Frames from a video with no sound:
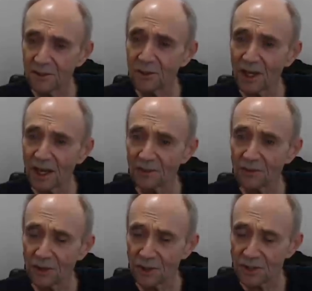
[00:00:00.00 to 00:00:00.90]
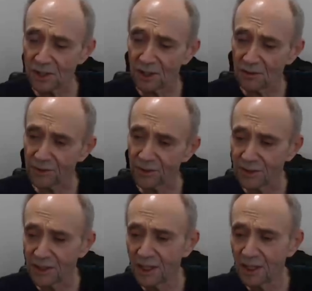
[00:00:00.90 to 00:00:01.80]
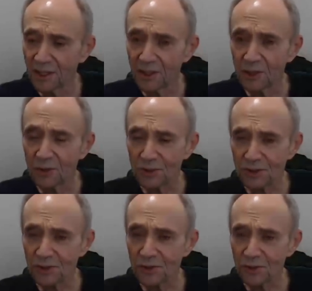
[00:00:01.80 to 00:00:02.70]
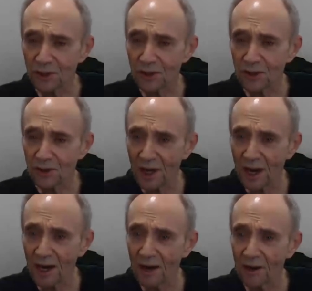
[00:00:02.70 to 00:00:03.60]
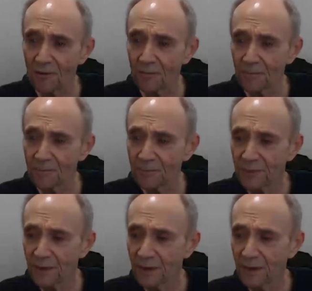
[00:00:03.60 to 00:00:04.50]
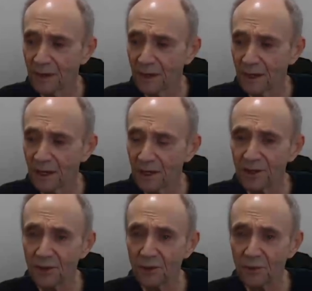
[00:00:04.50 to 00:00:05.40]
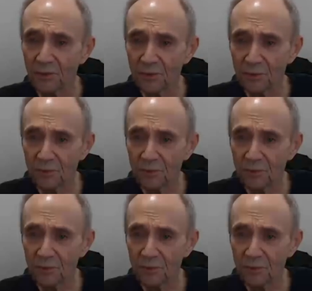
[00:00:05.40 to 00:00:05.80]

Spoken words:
do that for yourself, and you will soon learn how little